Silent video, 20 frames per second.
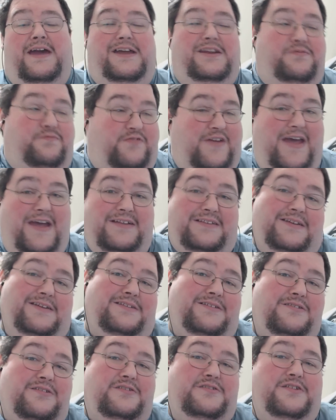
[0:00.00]
And in fact,
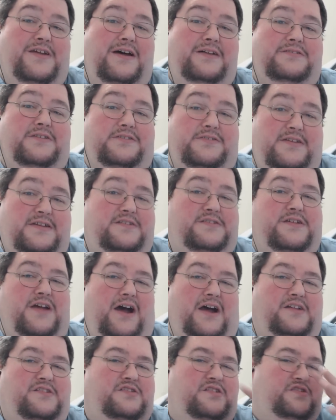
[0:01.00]
it turns out that these
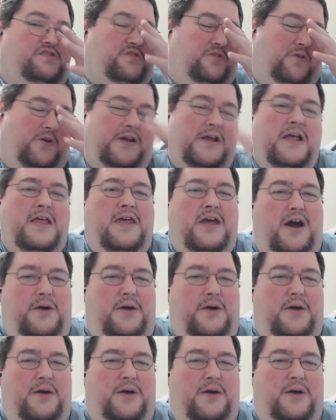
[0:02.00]
guys destroy